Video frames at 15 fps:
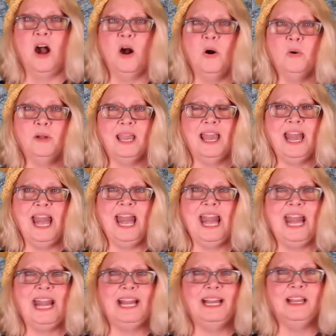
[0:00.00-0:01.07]

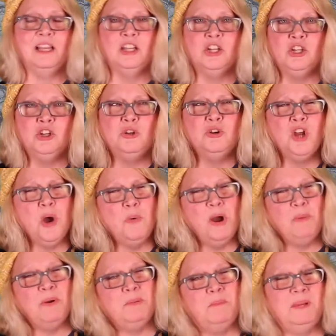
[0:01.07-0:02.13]
Okay, you know
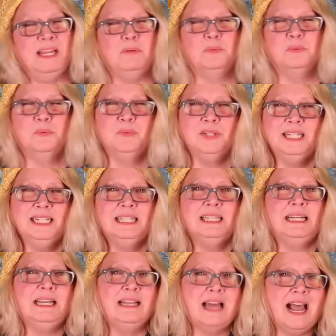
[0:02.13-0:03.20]
what would be
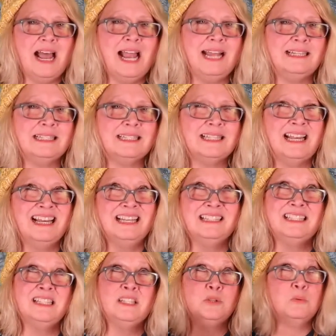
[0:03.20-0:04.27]
really nice
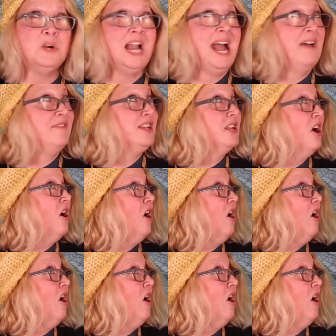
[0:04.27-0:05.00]
since we're having